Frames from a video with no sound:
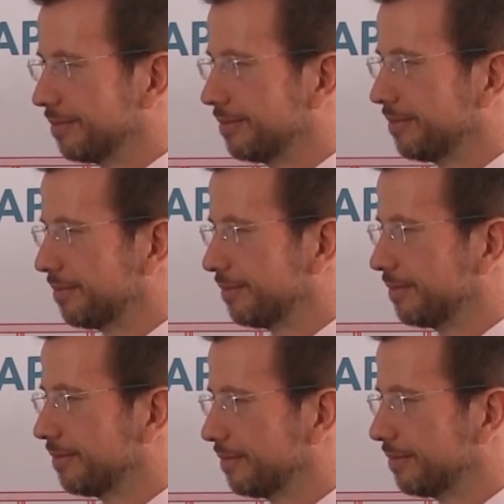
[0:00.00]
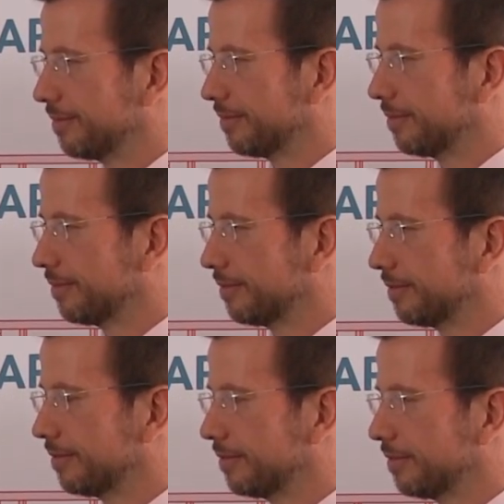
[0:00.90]

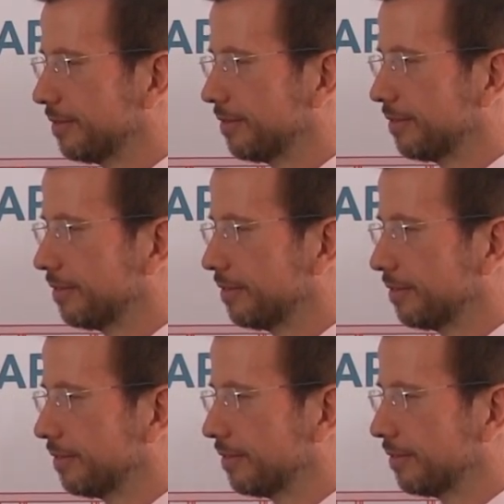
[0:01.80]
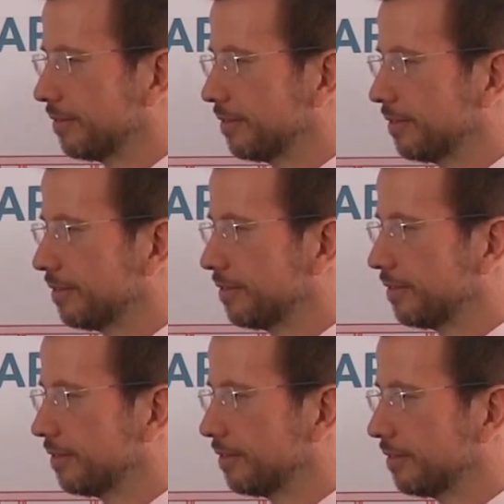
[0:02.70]

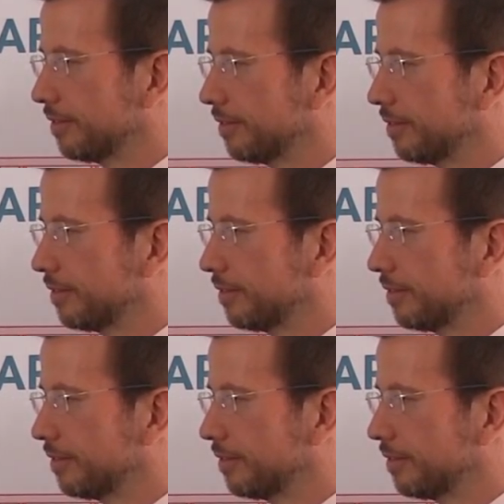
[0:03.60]
No words are spoken by the person on screen.